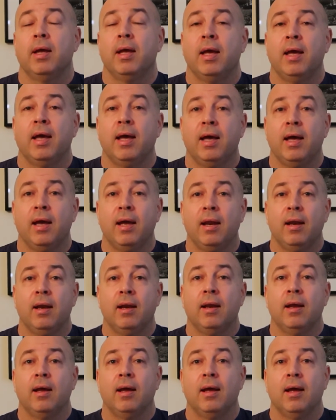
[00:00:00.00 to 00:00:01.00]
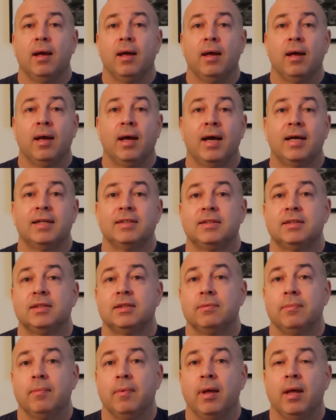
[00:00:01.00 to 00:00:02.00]
and
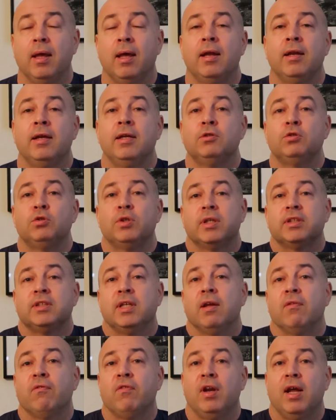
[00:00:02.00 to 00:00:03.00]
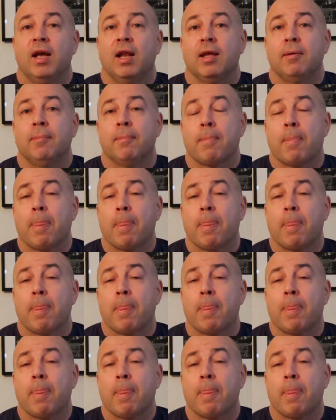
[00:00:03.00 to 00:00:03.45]
has an interesting finale.